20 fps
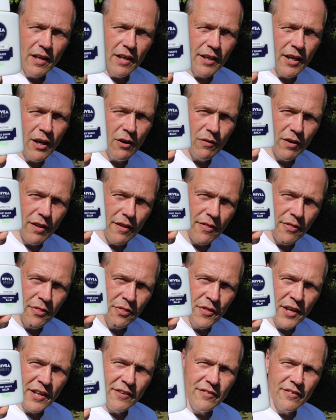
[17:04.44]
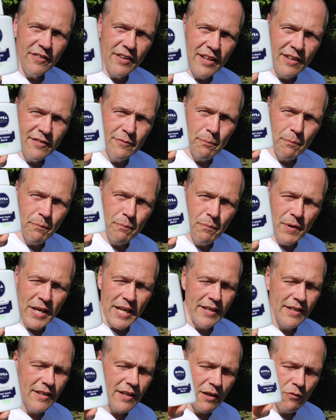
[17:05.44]
Now, this is
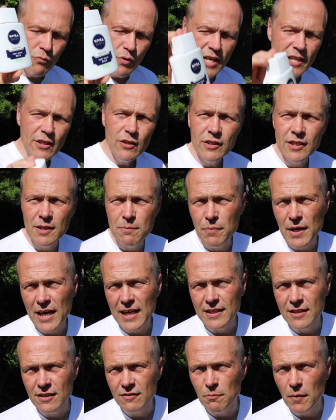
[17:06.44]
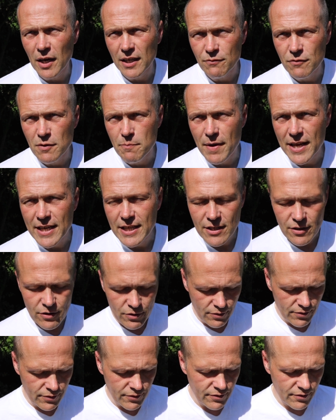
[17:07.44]
been a really good companion of mine for many
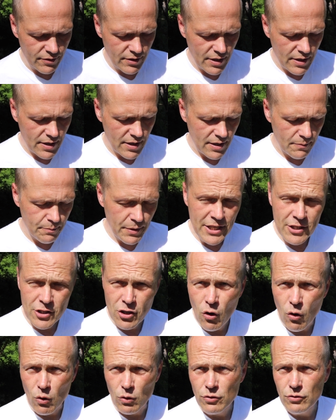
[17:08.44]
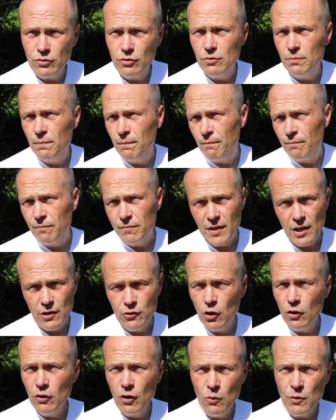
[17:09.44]
years because
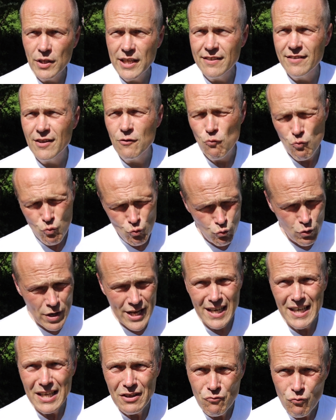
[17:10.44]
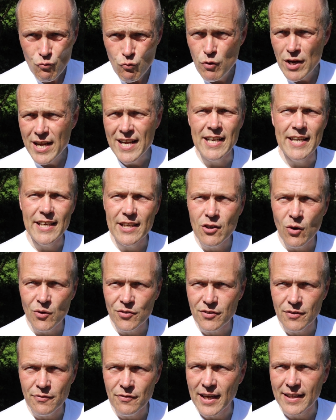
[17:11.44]
not only is it really, really
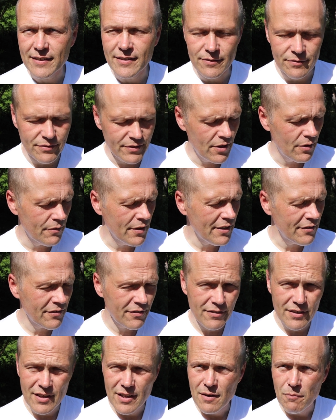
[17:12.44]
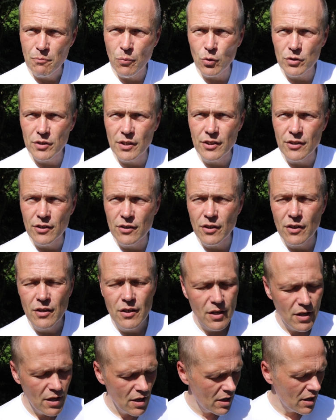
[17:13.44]
cost effective, you know, this bottle here,
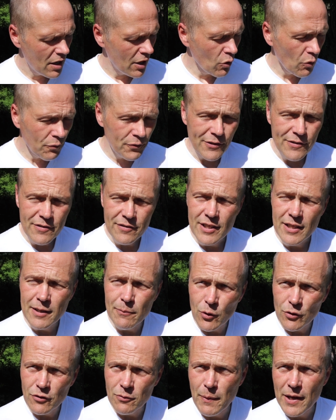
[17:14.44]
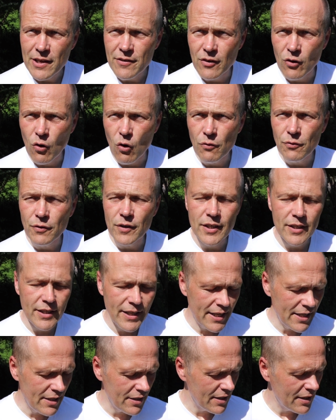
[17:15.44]
I often see them on special offer
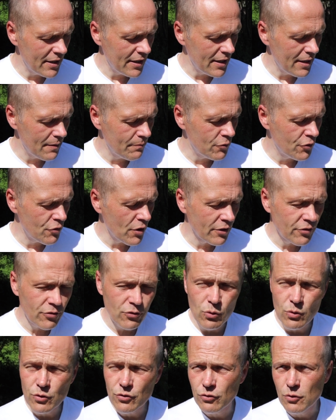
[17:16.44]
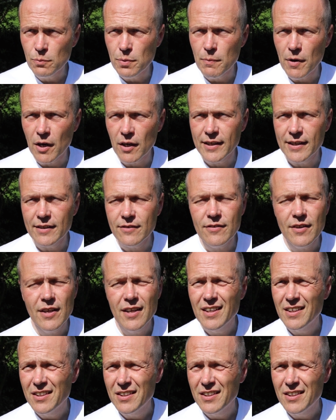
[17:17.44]
in uh, drugstores, supermarkets,